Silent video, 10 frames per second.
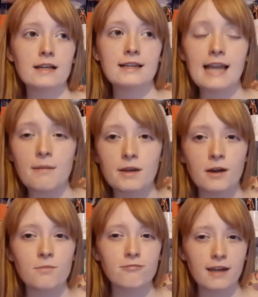let me
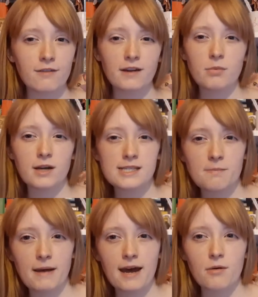know briefly what it's
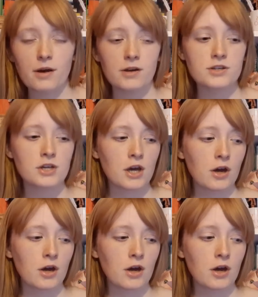about and